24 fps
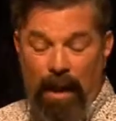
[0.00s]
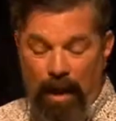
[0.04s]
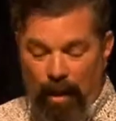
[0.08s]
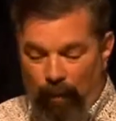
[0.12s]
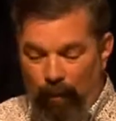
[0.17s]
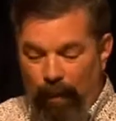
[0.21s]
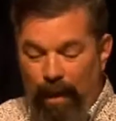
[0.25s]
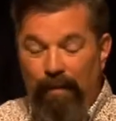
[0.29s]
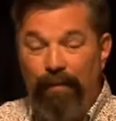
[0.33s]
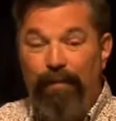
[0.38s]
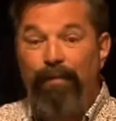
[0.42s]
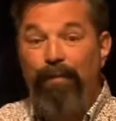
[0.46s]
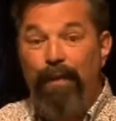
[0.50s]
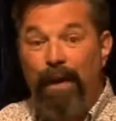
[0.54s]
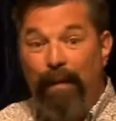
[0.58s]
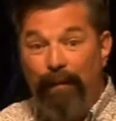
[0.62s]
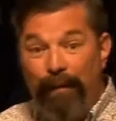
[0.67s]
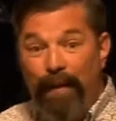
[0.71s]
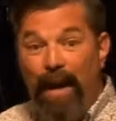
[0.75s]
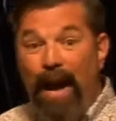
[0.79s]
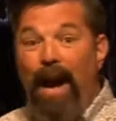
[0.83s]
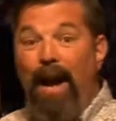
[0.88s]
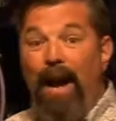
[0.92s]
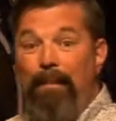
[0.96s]

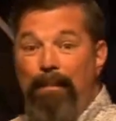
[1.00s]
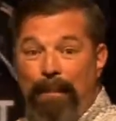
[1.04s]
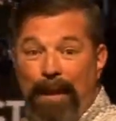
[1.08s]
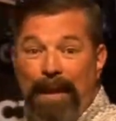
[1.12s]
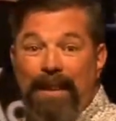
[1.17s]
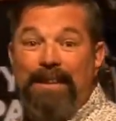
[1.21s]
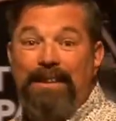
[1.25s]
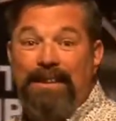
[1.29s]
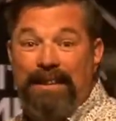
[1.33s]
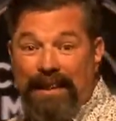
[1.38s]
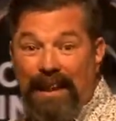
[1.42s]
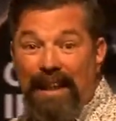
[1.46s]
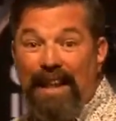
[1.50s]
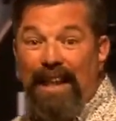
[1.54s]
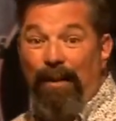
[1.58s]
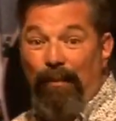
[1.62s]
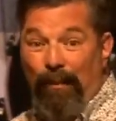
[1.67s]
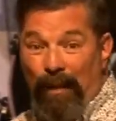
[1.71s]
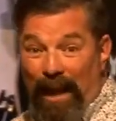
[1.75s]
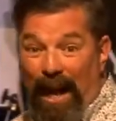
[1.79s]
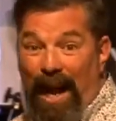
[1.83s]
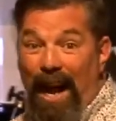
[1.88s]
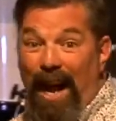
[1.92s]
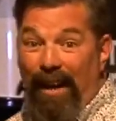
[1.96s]
We've not been sitting
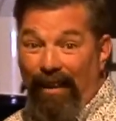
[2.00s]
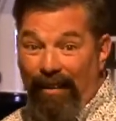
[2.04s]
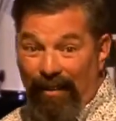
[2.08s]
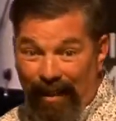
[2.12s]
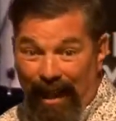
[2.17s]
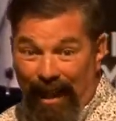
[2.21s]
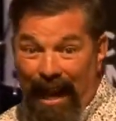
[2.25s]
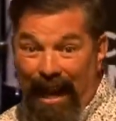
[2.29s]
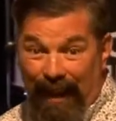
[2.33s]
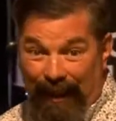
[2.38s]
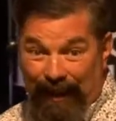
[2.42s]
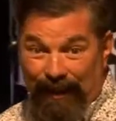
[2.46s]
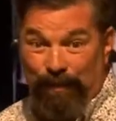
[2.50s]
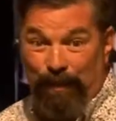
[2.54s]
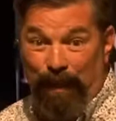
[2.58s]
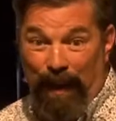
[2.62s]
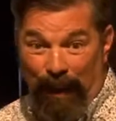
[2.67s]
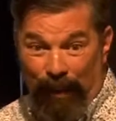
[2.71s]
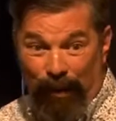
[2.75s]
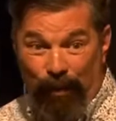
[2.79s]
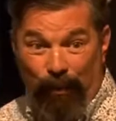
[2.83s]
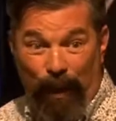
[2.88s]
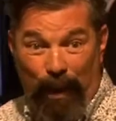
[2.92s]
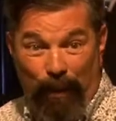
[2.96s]
with idle hands,
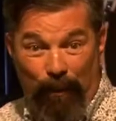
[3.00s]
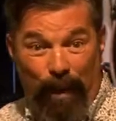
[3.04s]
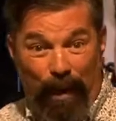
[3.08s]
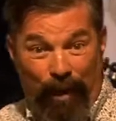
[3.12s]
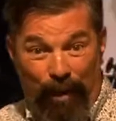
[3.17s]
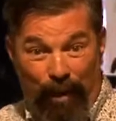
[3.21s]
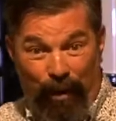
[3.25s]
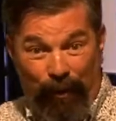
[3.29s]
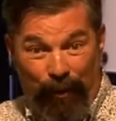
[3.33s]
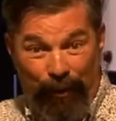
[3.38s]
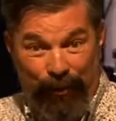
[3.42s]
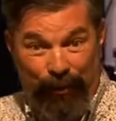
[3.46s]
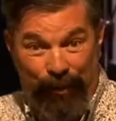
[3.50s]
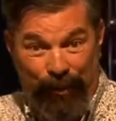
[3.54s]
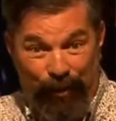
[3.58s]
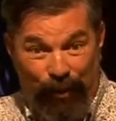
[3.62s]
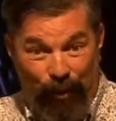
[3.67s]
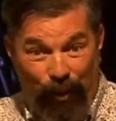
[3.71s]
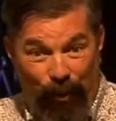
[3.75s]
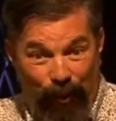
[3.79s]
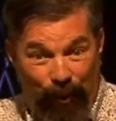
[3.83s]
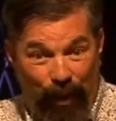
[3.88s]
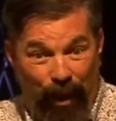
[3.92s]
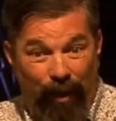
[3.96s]
by the way, while all this is
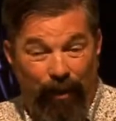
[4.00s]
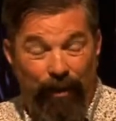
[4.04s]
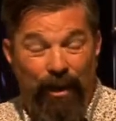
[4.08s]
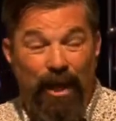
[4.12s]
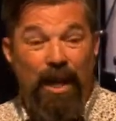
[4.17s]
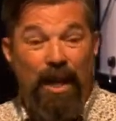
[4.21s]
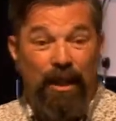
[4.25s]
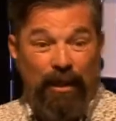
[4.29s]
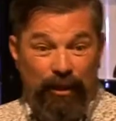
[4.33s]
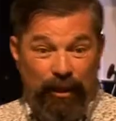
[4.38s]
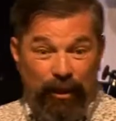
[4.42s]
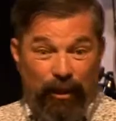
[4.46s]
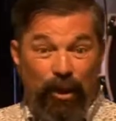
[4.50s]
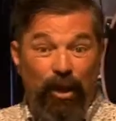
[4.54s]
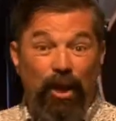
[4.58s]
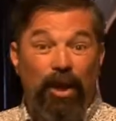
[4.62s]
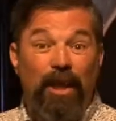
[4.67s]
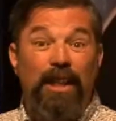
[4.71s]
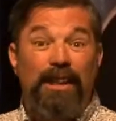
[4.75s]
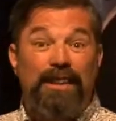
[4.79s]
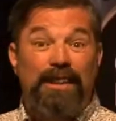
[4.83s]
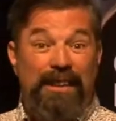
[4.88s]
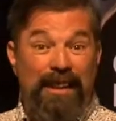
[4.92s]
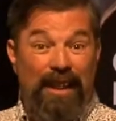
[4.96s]
going on. You're
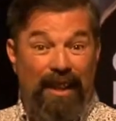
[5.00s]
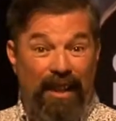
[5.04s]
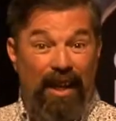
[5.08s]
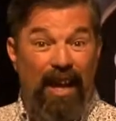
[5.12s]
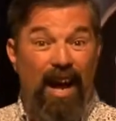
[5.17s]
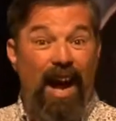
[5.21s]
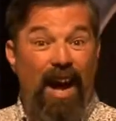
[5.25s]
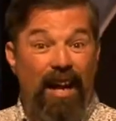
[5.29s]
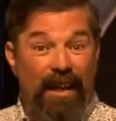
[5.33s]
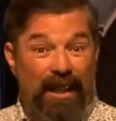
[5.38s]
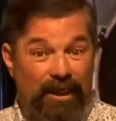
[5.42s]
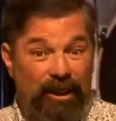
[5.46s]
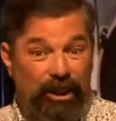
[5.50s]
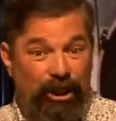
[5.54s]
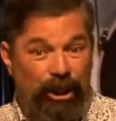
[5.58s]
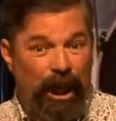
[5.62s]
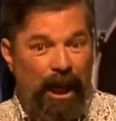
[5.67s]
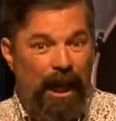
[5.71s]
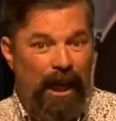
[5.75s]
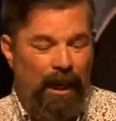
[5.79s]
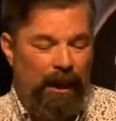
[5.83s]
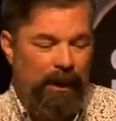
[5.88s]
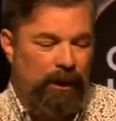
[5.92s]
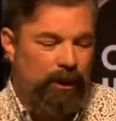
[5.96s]
going to see a lot of
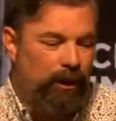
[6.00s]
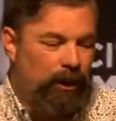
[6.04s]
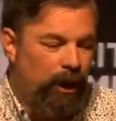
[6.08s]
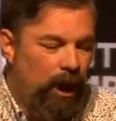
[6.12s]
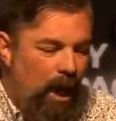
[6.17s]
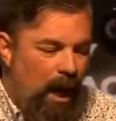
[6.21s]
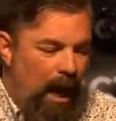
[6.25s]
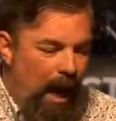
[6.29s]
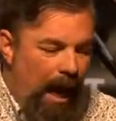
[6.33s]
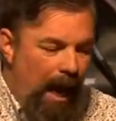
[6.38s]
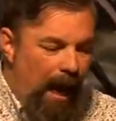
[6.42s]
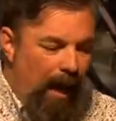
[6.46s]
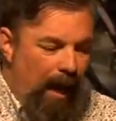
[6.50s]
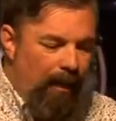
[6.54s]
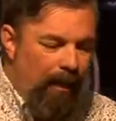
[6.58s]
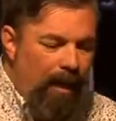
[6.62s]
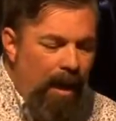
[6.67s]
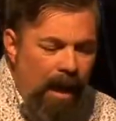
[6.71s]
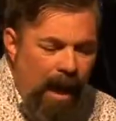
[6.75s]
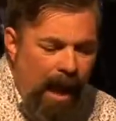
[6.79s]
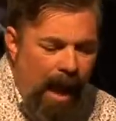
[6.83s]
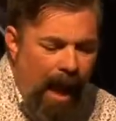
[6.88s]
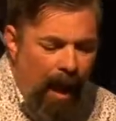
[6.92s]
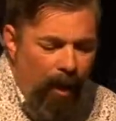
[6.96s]
change. And
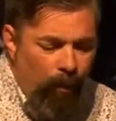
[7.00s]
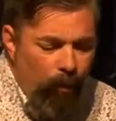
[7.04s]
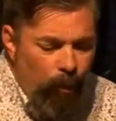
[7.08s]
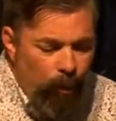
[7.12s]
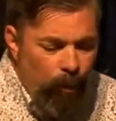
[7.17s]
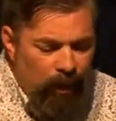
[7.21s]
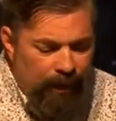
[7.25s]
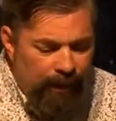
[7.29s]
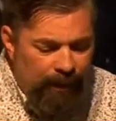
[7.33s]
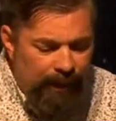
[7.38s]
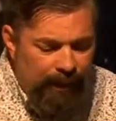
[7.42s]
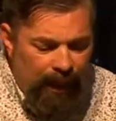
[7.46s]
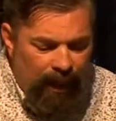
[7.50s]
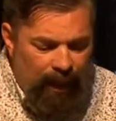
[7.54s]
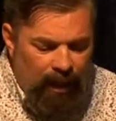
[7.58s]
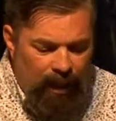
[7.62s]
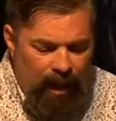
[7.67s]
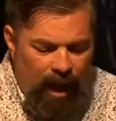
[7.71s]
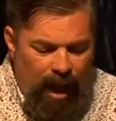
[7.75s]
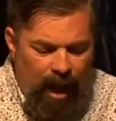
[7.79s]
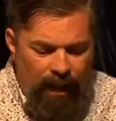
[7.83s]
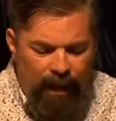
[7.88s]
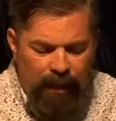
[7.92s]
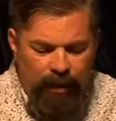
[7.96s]
we're seeing a
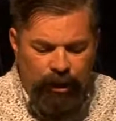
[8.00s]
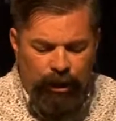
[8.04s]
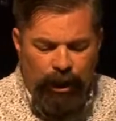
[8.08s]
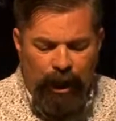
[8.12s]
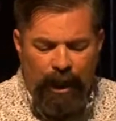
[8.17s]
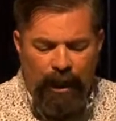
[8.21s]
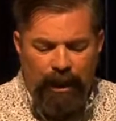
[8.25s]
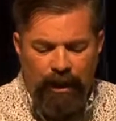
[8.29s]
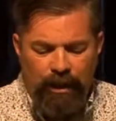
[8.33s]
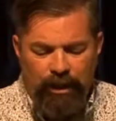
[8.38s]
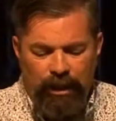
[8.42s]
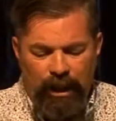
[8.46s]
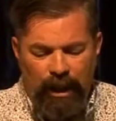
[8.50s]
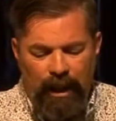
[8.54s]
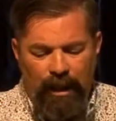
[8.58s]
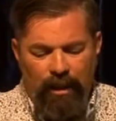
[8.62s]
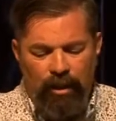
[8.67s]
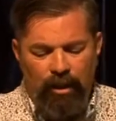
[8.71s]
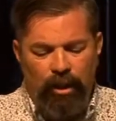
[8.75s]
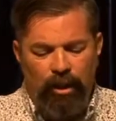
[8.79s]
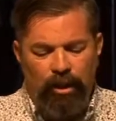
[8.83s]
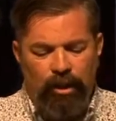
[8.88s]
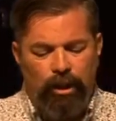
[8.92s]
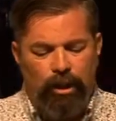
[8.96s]
lot of change
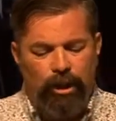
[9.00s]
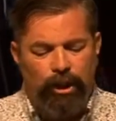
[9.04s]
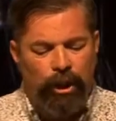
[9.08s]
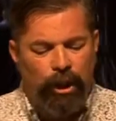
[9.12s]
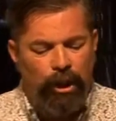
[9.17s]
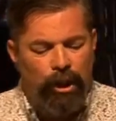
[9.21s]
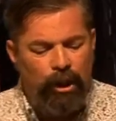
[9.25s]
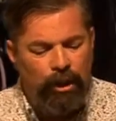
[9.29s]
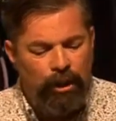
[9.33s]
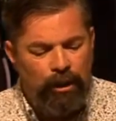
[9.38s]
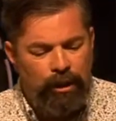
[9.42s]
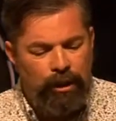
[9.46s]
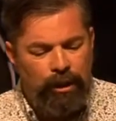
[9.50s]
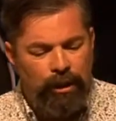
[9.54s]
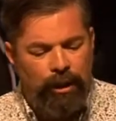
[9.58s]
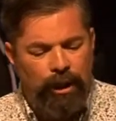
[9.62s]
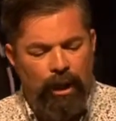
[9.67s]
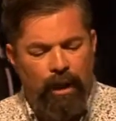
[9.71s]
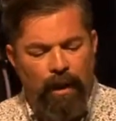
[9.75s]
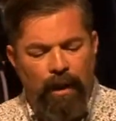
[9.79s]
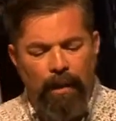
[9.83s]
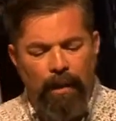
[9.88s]
in the church